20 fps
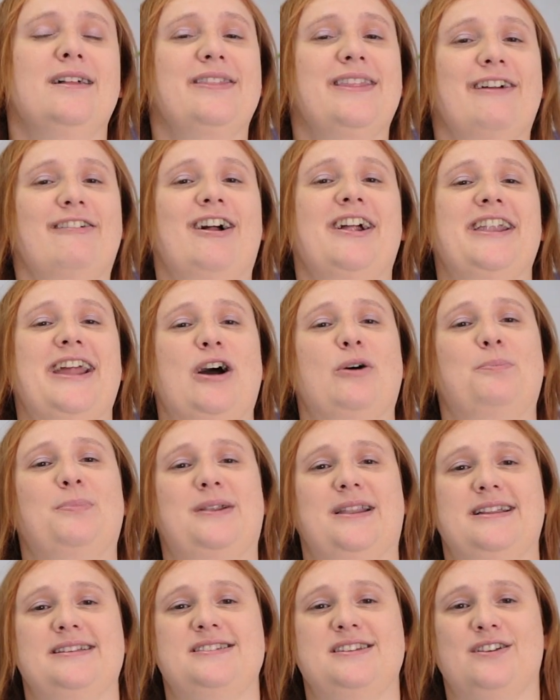There are now
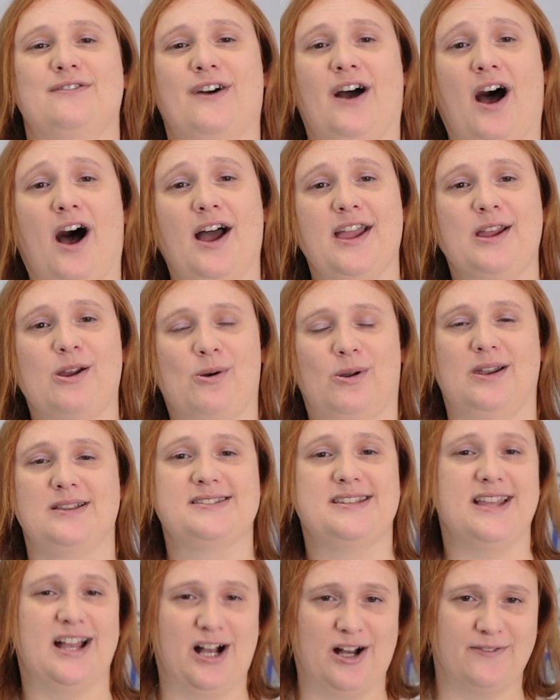plenty of
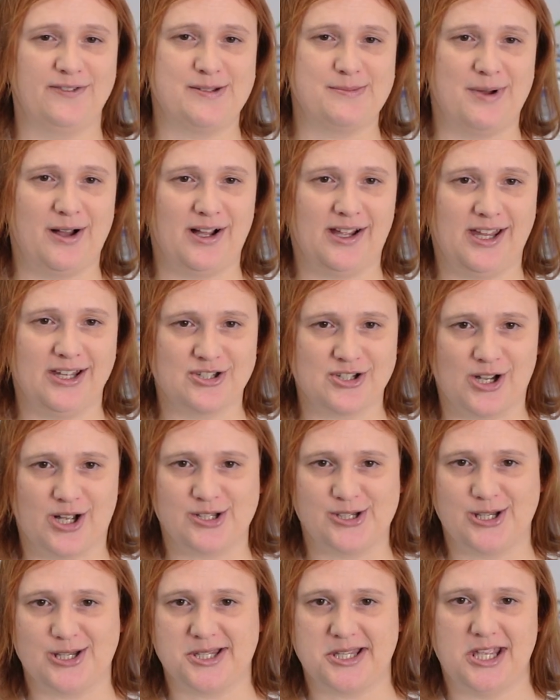high-quality aftermarket
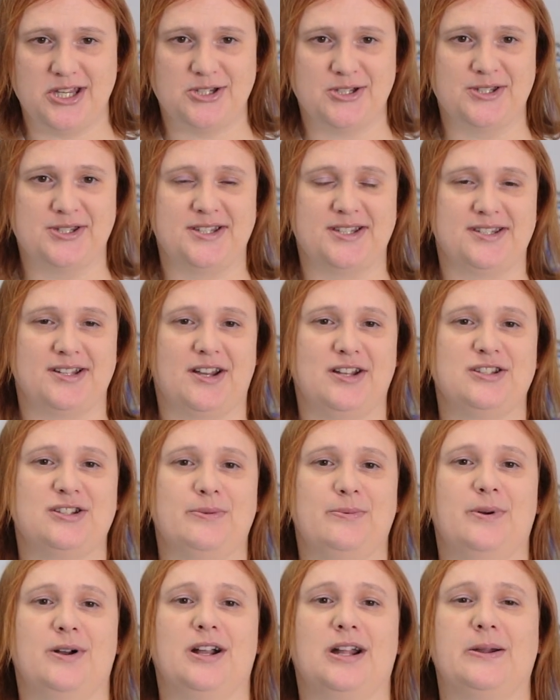charging stations designed to
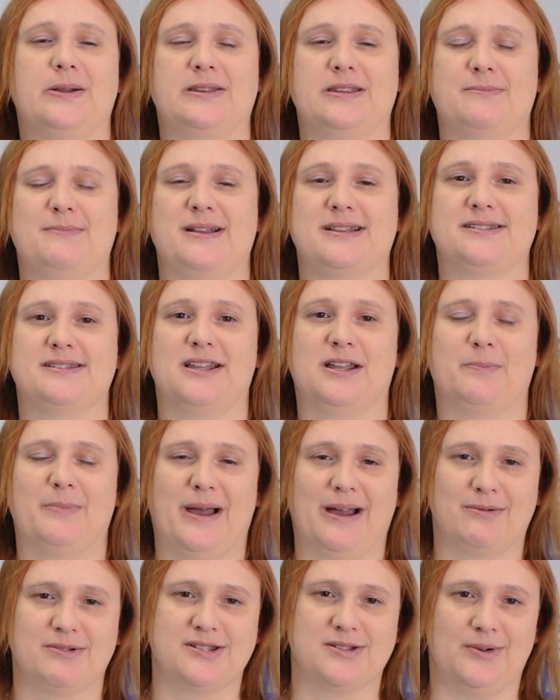work with domestic
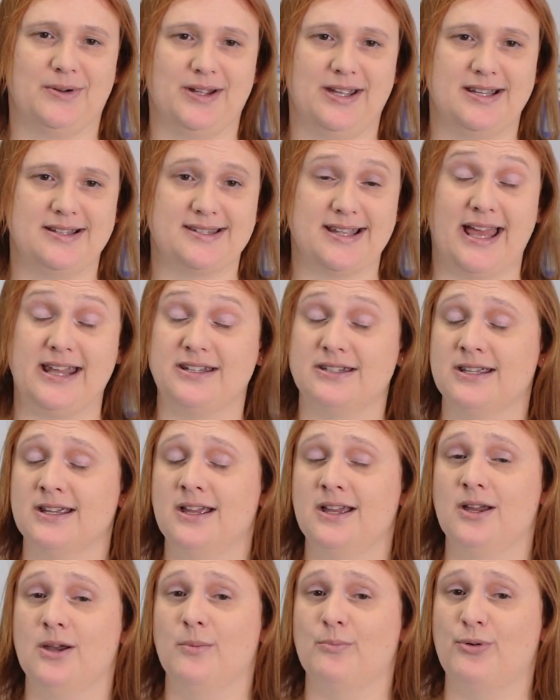power sockets, and
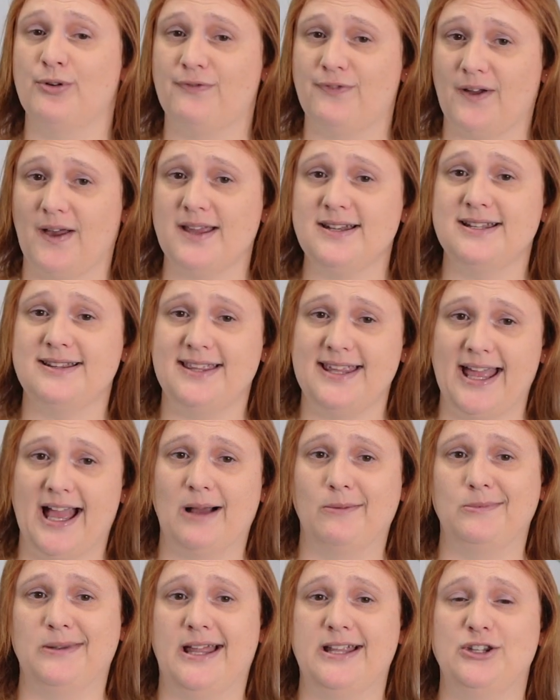provided the
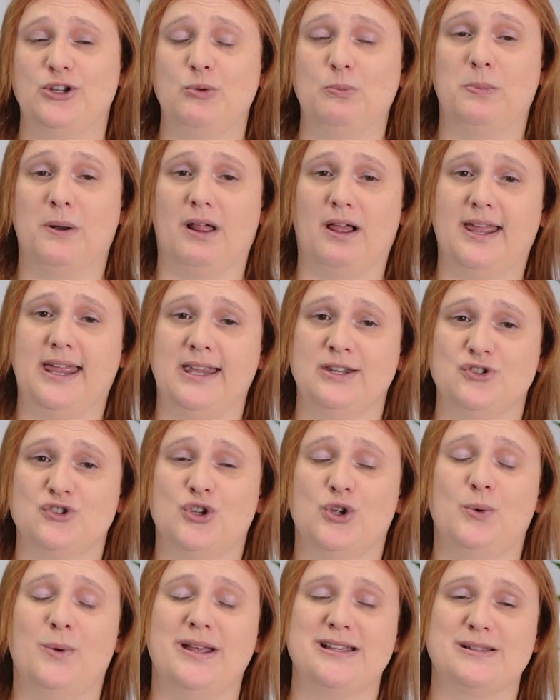outlet you plug
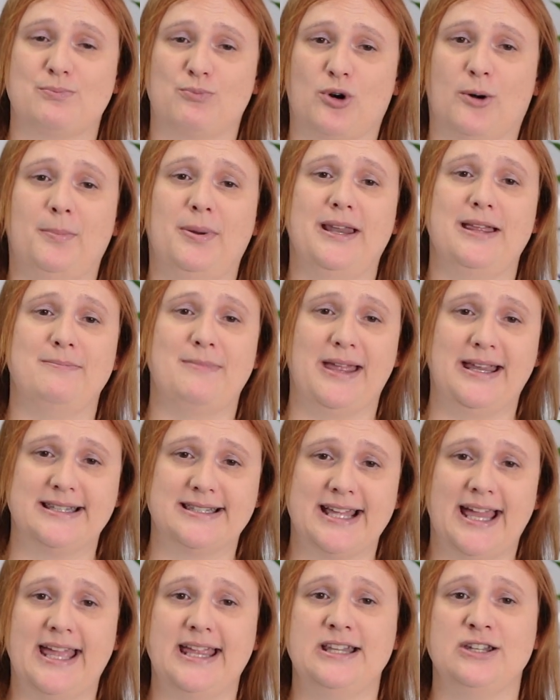into is properly
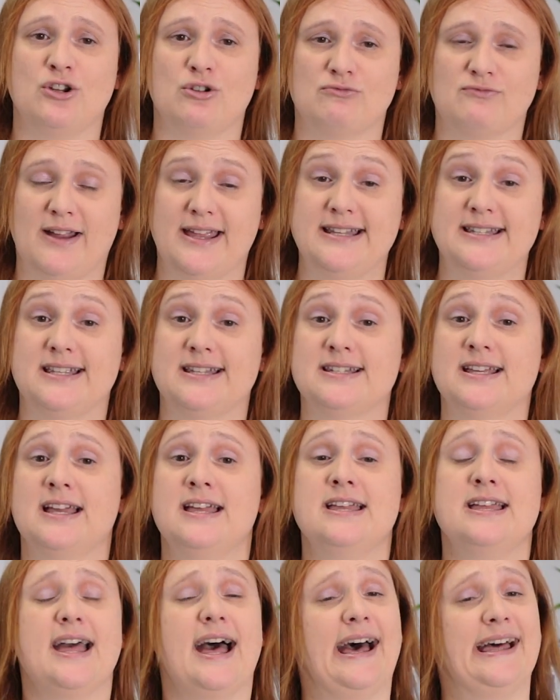maintained, rated,
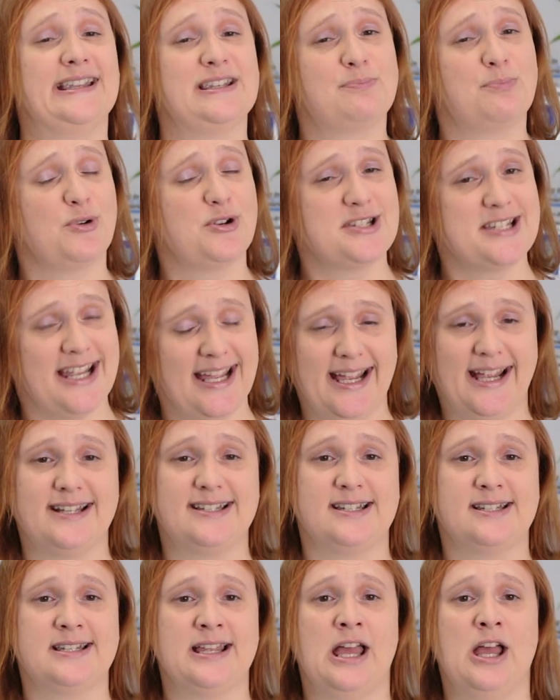and
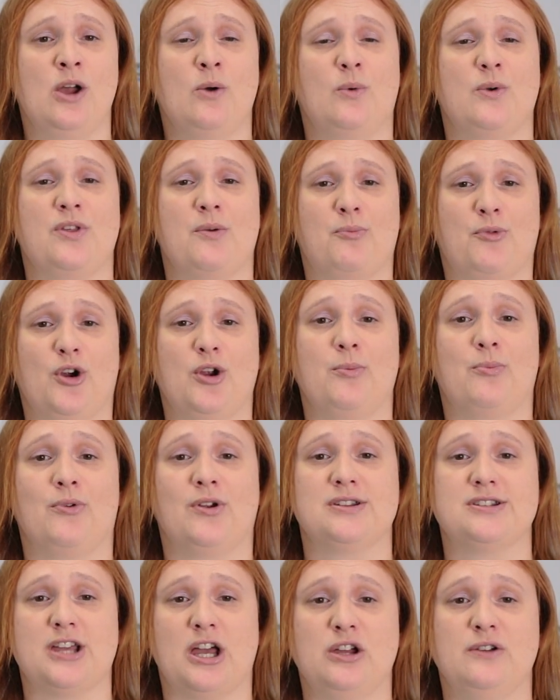protected with
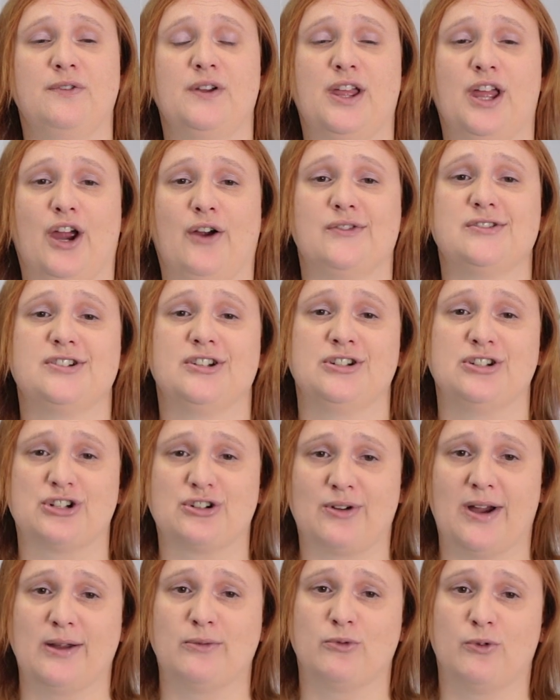appropriate overcurrent and
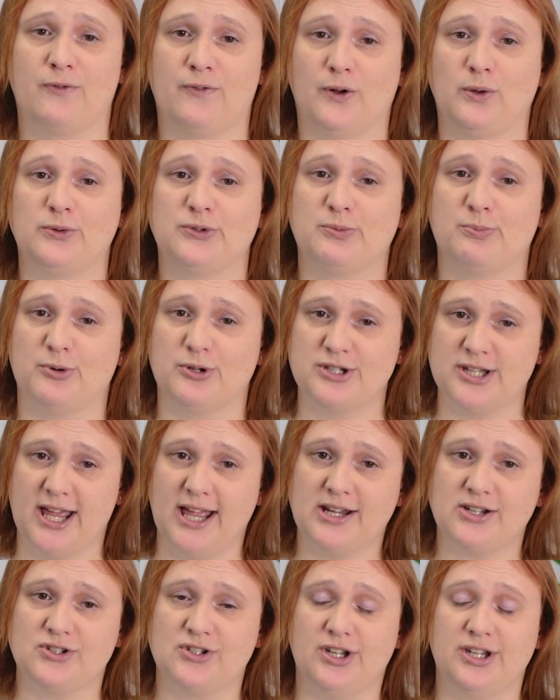ground fault
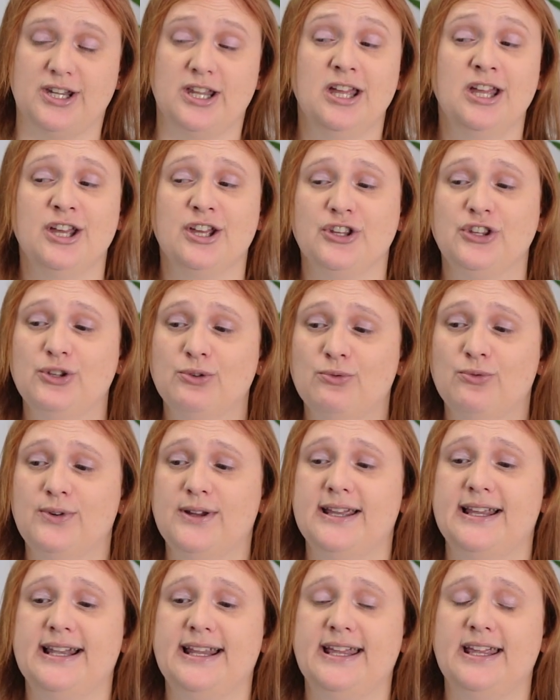protection, you
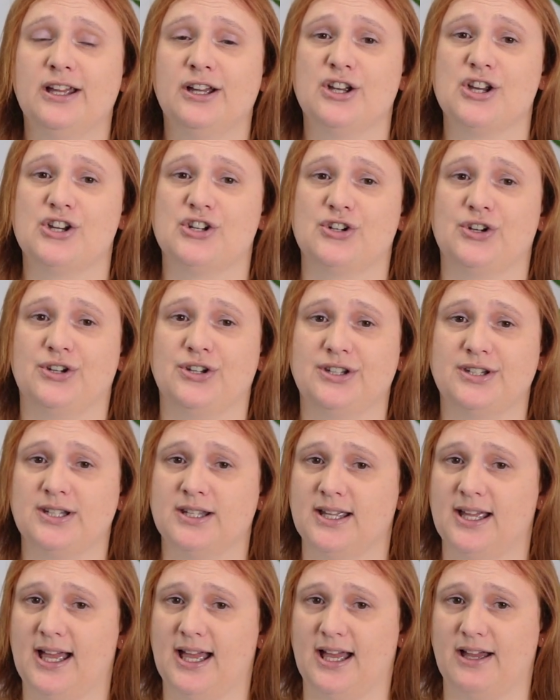really shouldn't
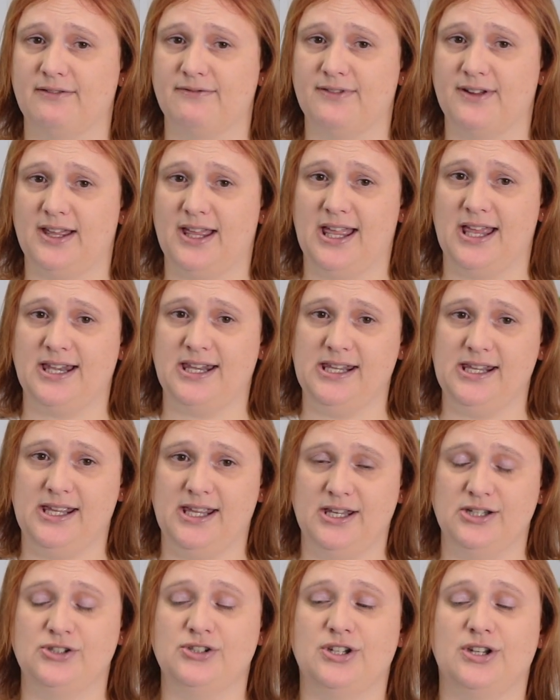have any
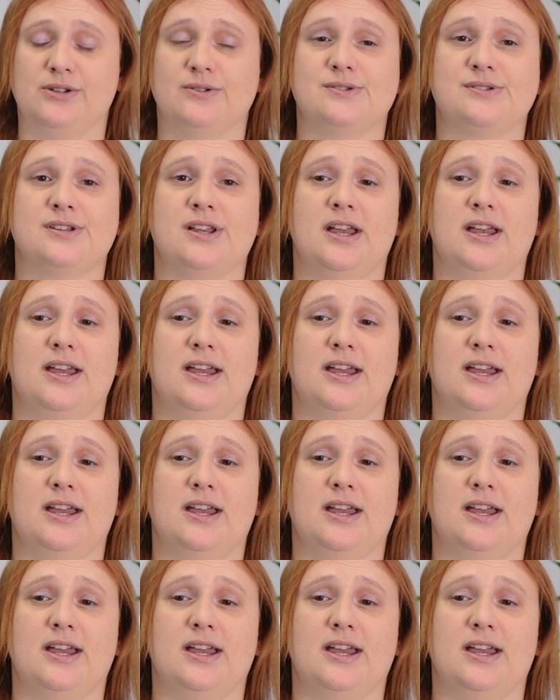issues.